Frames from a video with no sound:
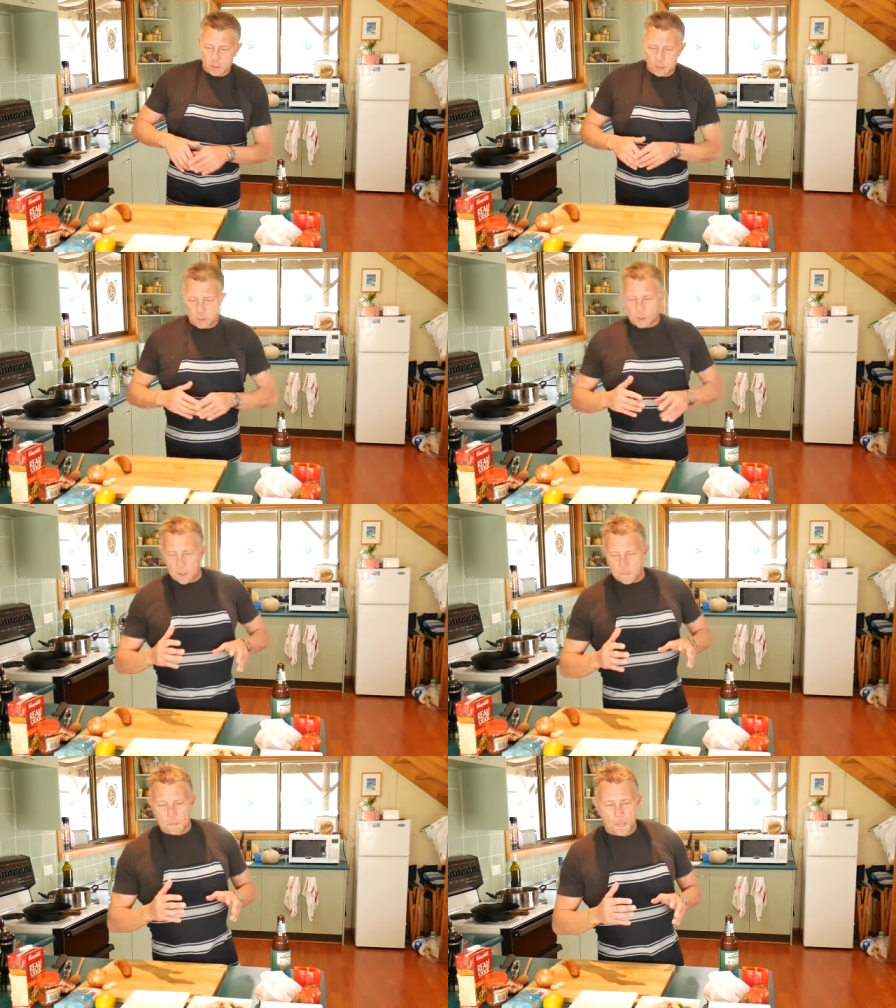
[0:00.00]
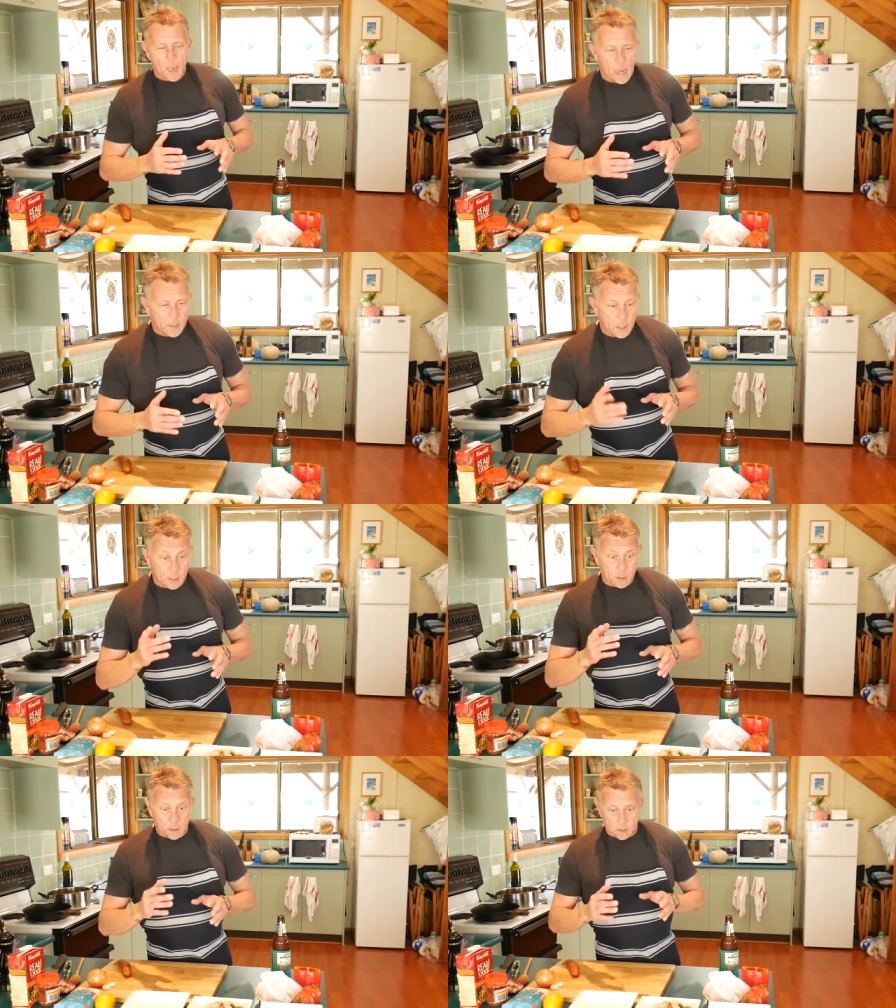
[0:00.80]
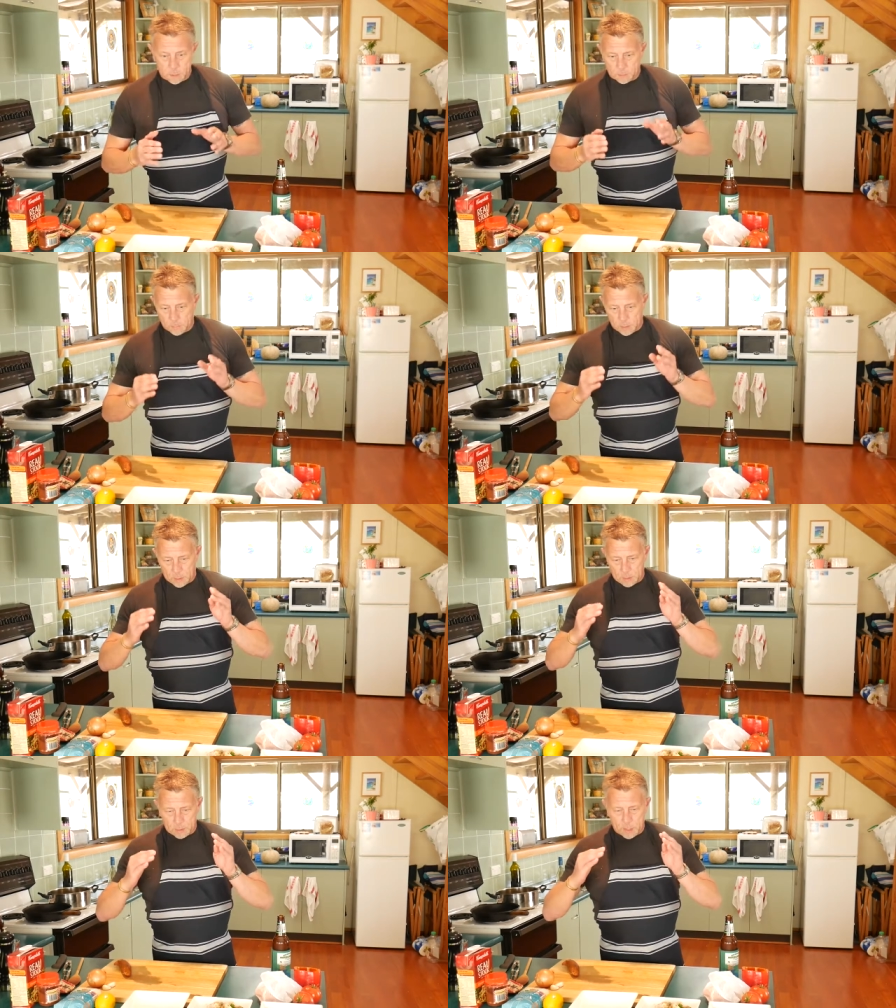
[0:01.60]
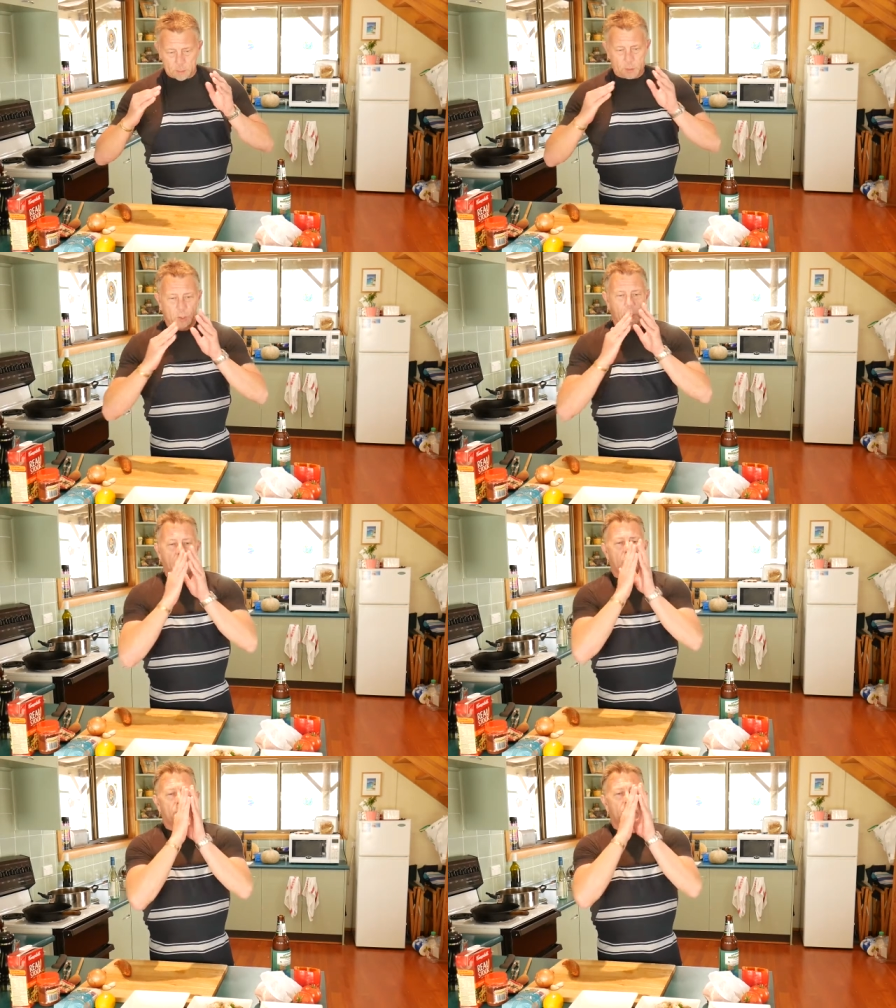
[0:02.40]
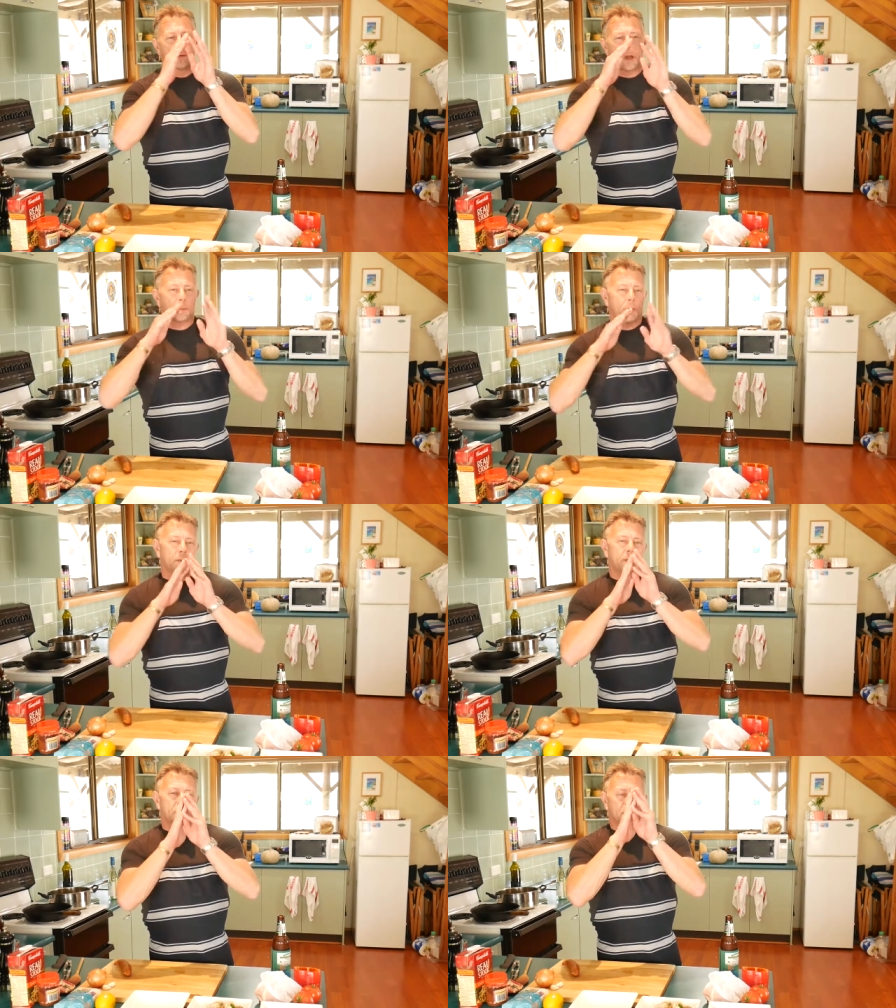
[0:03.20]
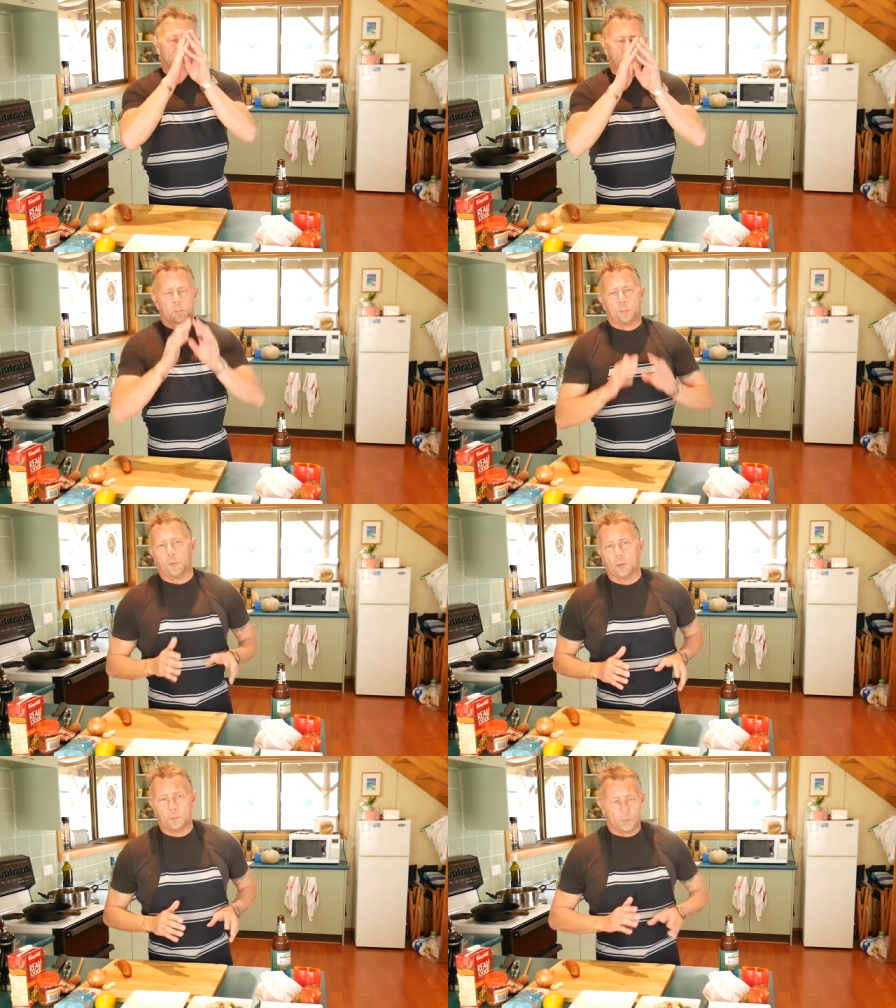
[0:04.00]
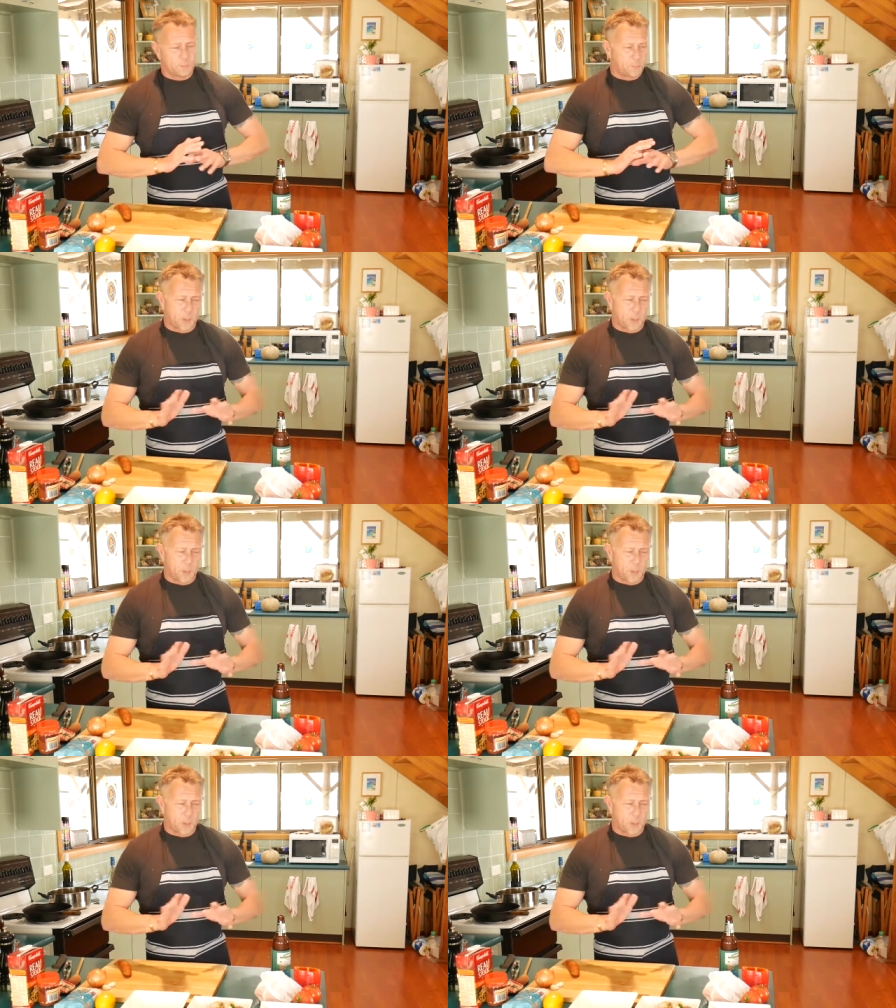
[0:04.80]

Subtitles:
did this, he had this chicken that was all up like this, and it looked beautiful.